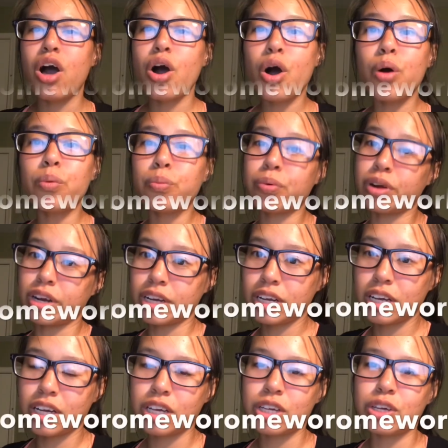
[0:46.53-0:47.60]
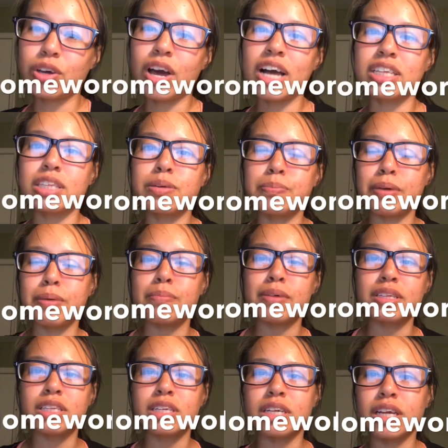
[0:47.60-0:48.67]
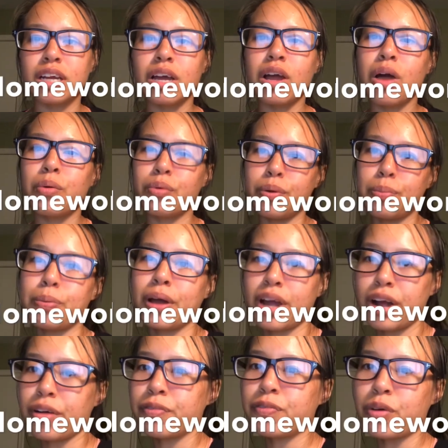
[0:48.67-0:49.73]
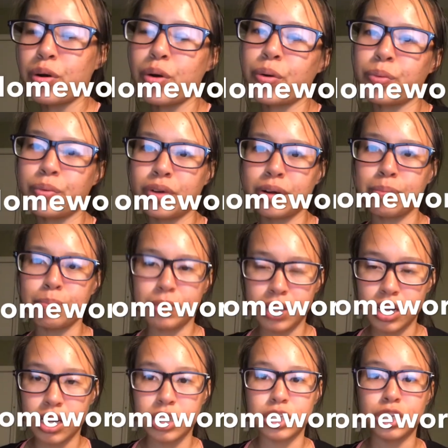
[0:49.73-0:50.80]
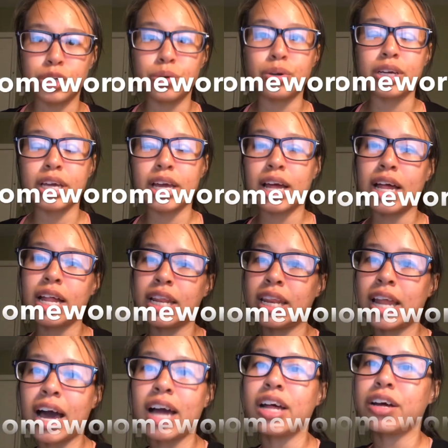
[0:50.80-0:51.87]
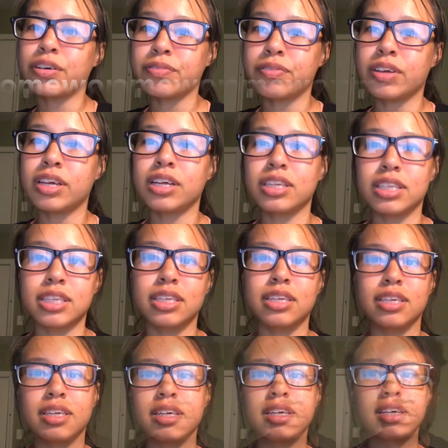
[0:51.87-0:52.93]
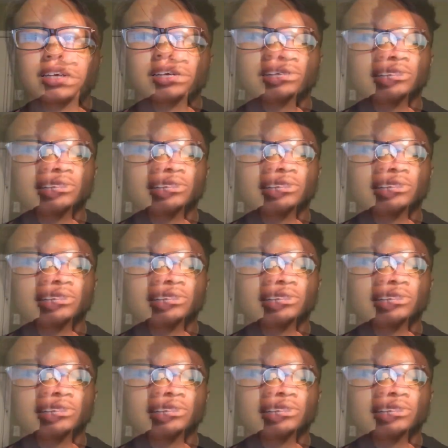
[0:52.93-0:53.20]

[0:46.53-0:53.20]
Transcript: Homework. You have to be mentally prepared for homework because you will get a lot of it. Next,